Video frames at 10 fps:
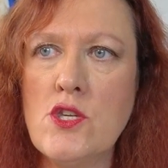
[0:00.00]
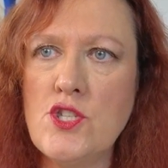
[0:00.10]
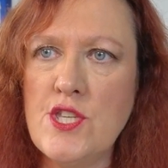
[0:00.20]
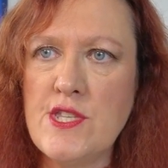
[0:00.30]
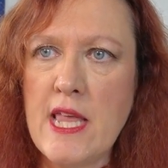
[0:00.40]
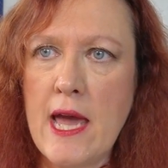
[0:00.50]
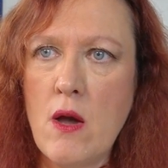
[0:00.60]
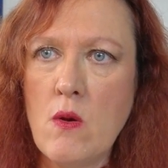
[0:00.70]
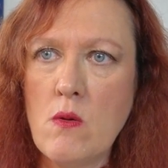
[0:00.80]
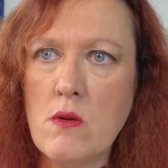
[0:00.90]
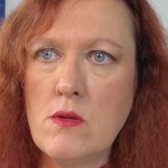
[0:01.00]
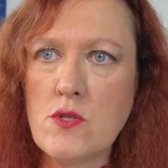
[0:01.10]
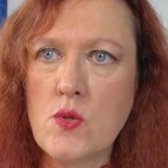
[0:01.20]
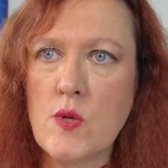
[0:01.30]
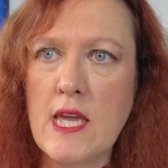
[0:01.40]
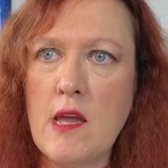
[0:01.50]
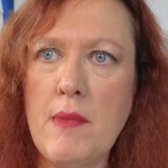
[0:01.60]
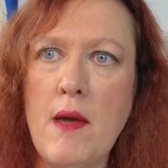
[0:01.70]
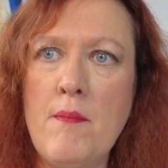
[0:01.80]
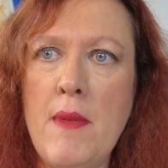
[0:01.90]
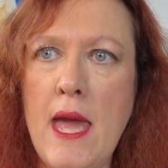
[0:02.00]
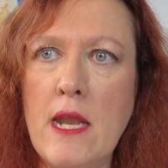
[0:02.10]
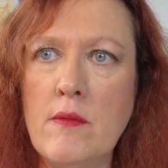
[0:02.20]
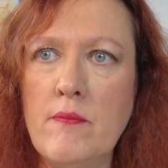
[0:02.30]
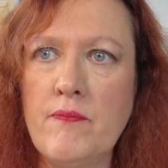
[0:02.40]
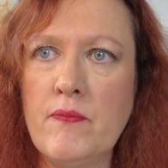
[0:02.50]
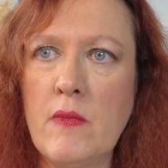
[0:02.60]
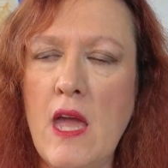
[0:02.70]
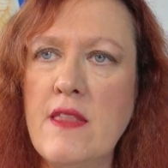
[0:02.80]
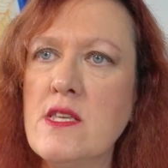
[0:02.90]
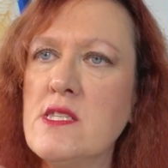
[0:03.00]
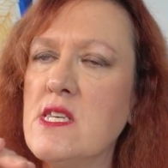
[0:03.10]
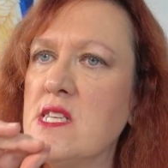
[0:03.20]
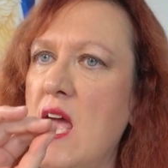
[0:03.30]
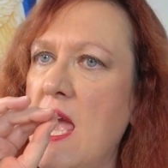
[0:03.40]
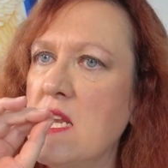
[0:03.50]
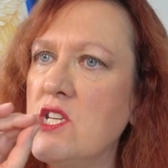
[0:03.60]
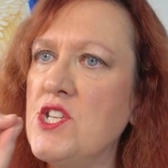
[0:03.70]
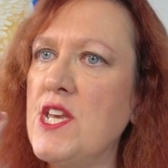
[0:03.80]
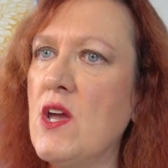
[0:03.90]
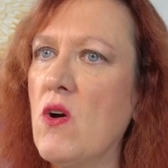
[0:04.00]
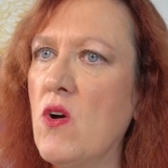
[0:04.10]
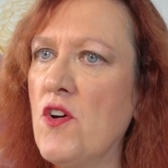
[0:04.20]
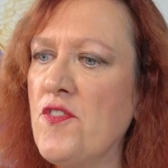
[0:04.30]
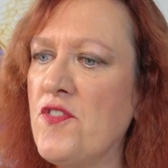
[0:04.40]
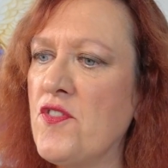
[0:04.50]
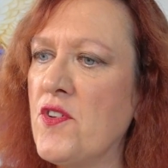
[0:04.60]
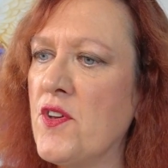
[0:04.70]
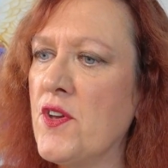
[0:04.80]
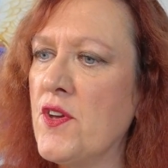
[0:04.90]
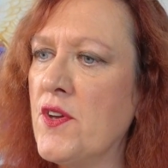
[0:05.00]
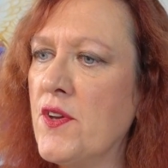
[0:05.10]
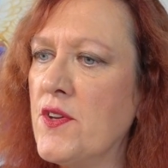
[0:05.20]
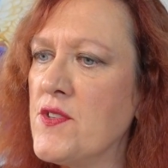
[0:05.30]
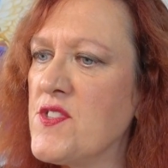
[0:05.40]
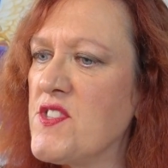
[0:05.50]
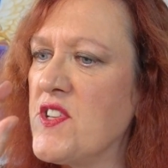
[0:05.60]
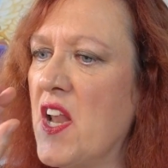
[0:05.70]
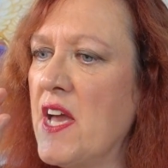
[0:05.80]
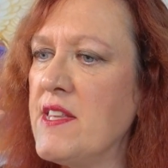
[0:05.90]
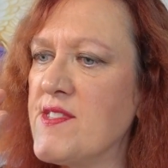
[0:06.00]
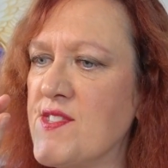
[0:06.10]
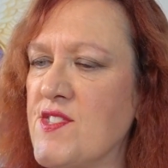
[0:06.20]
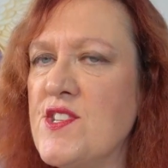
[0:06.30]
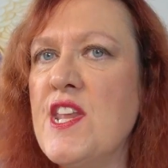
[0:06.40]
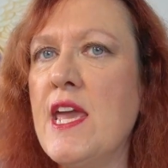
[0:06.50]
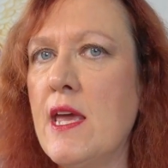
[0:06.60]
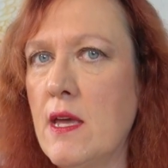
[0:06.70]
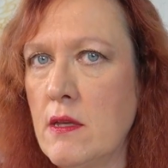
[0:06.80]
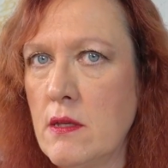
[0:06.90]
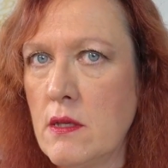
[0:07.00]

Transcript: She's now talking about men. And there's this energy of slight sneer